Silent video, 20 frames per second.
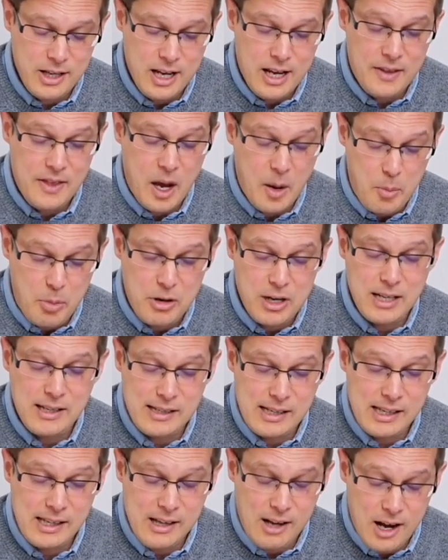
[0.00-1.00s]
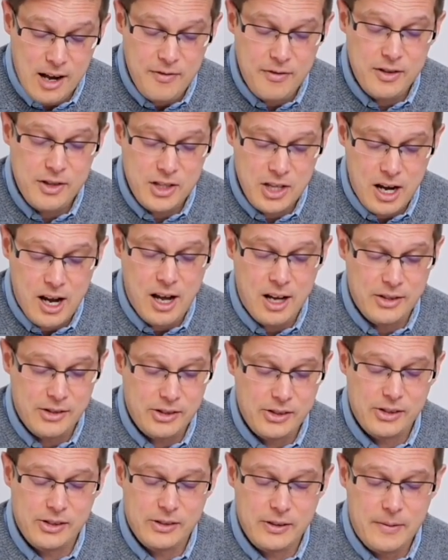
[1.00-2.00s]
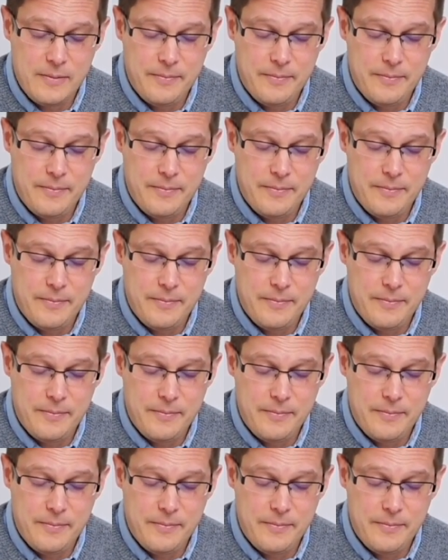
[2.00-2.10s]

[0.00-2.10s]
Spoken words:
that brings life to us.